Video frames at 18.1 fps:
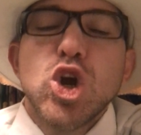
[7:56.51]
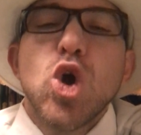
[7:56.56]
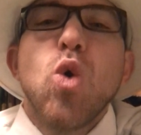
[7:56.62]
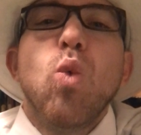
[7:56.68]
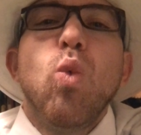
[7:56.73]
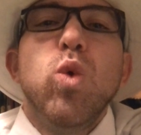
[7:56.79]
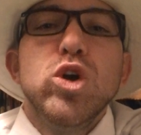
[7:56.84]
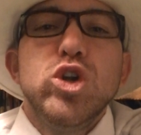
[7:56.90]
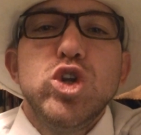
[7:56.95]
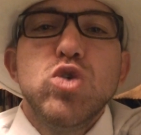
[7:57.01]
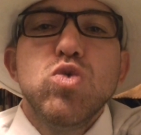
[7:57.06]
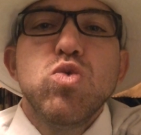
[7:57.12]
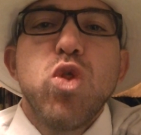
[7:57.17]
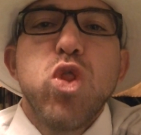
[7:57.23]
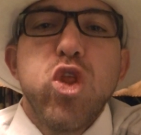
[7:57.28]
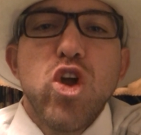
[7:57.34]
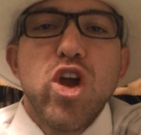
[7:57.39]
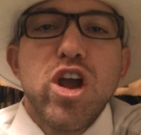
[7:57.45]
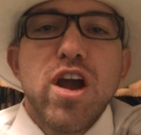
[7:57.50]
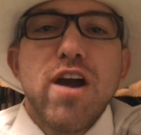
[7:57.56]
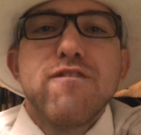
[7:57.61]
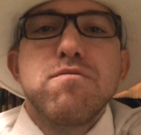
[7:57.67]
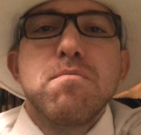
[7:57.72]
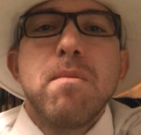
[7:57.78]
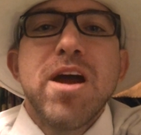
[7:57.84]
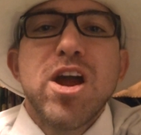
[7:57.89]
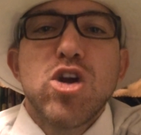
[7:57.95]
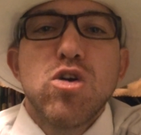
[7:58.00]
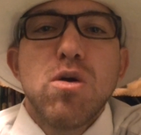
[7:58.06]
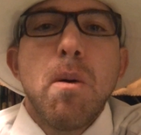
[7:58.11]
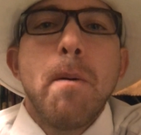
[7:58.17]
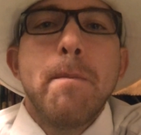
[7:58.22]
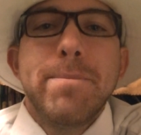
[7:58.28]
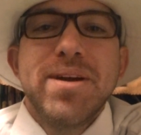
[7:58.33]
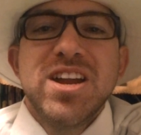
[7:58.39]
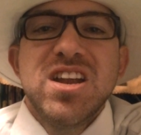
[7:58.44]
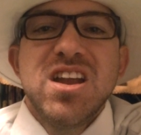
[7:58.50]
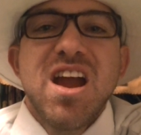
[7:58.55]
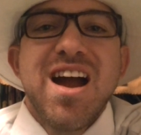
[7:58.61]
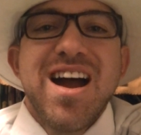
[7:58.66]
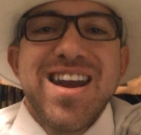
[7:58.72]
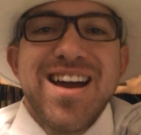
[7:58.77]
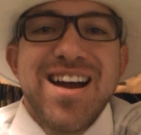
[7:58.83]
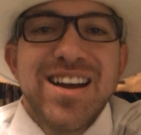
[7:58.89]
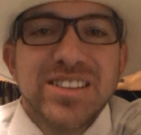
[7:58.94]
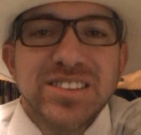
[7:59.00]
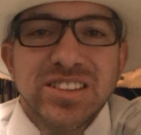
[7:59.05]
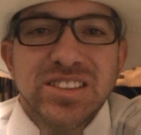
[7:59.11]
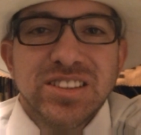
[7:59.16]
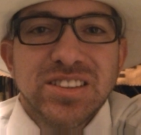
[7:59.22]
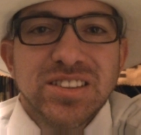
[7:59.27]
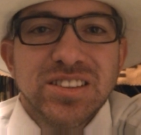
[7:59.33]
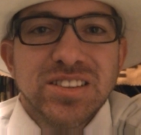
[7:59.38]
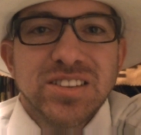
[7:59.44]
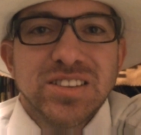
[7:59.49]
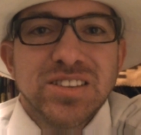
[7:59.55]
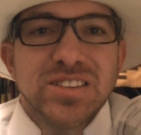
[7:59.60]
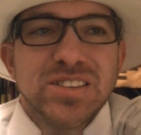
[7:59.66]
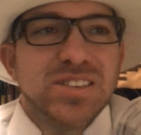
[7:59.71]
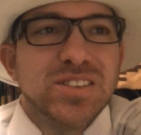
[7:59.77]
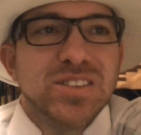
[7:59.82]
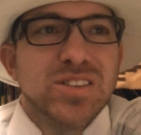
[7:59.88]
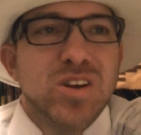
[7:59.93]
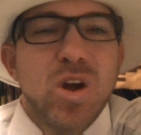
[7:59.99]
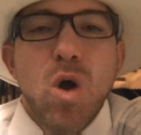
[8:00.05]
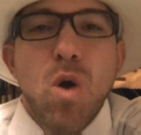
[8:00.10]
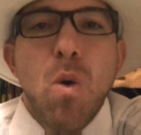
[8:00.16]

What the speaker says: What do you think of Michael Pineda? Oh,